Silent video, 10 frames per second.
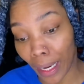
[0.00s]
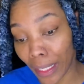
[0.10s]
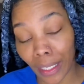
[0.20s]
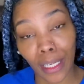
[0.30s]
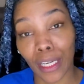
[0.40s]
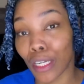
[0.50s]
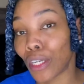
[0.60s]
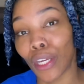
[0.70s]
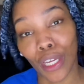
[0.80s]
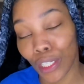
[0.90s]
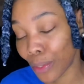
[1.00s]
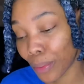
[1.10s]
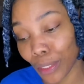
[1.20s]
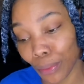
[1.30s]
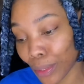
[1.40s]
I need to get to
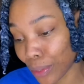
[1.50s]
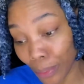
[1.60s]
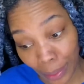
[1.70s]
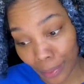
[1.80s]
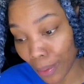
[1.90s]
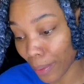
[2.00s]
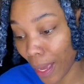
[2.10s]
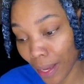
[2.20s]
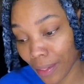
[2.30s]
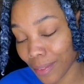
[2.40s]
it, okay?